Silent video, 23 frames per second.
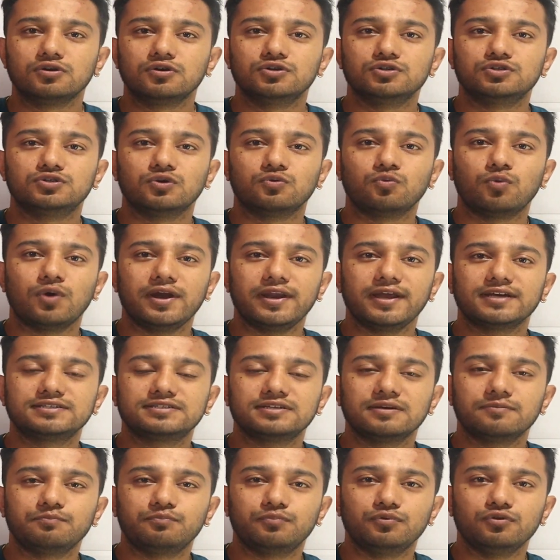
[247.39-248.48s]
So one
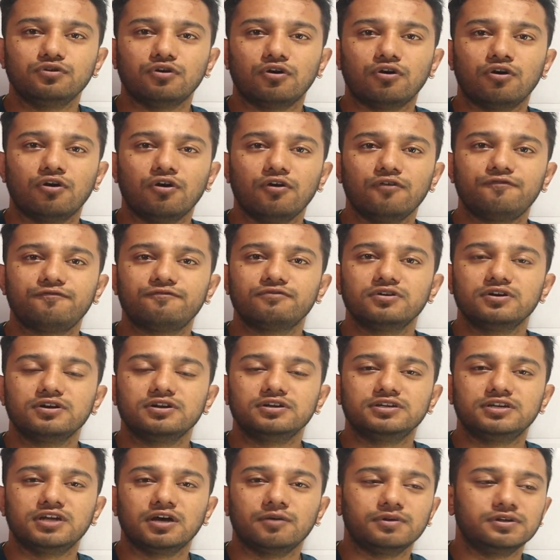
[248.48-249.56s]
example of
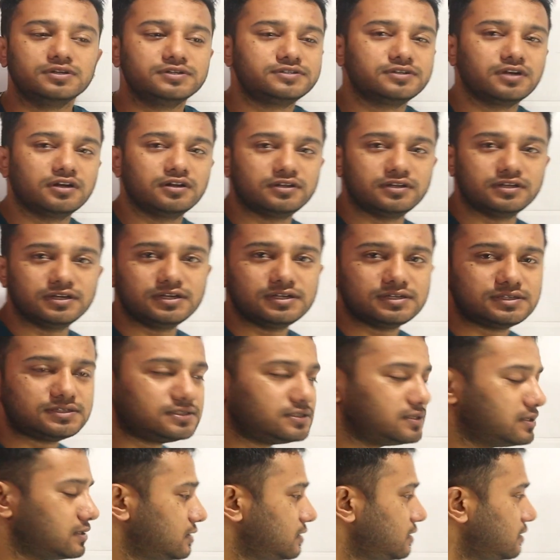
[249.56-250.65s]
double salt
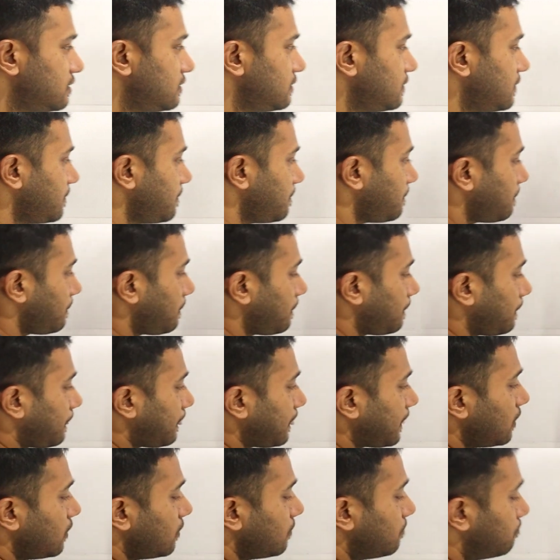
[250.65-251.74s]
is
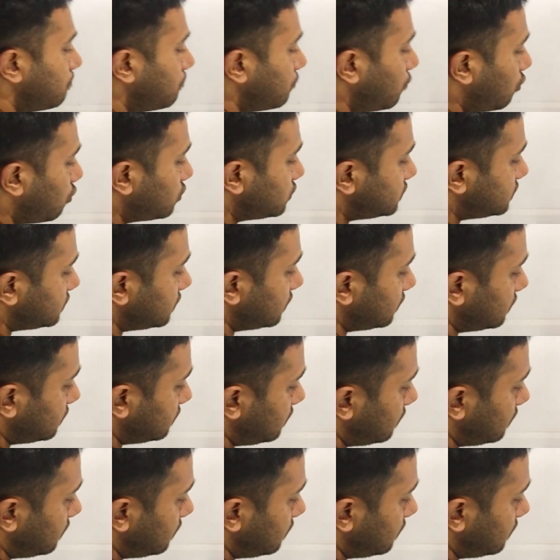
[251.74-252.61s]
more salt.